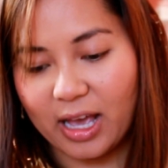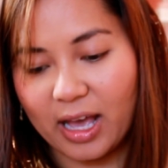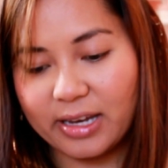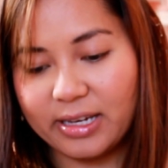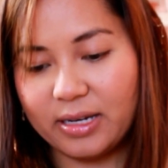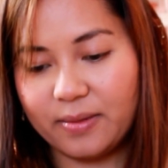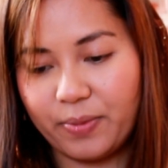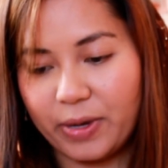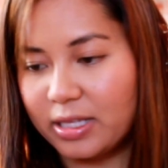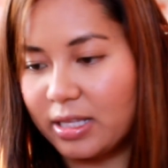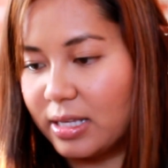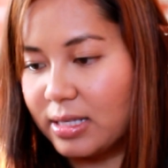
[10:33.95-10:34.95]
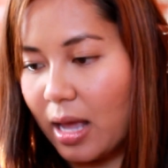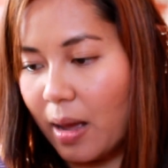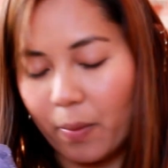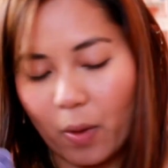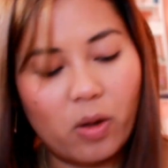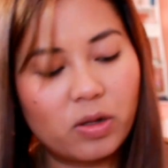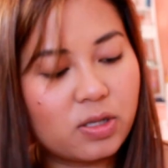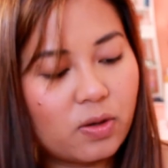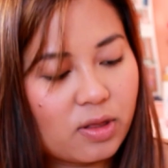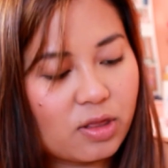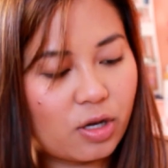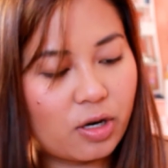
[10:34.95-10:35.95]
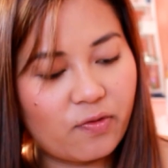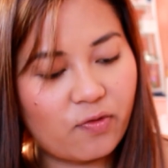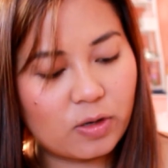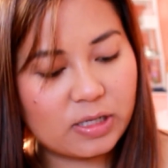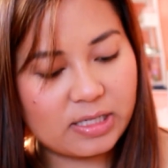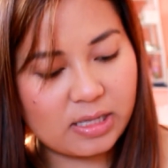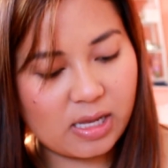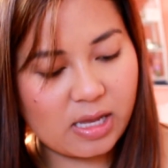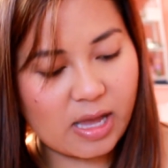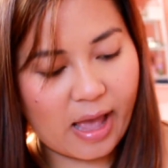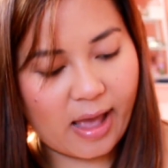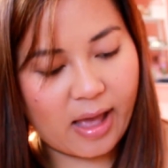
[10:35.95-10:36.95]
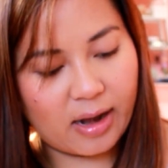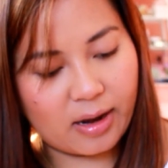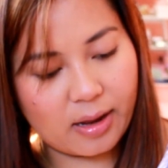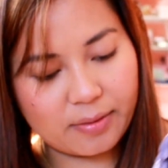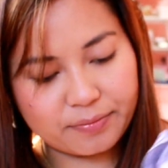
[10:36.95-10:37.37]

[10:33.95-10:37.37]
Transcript: I did pick this up also in 34C and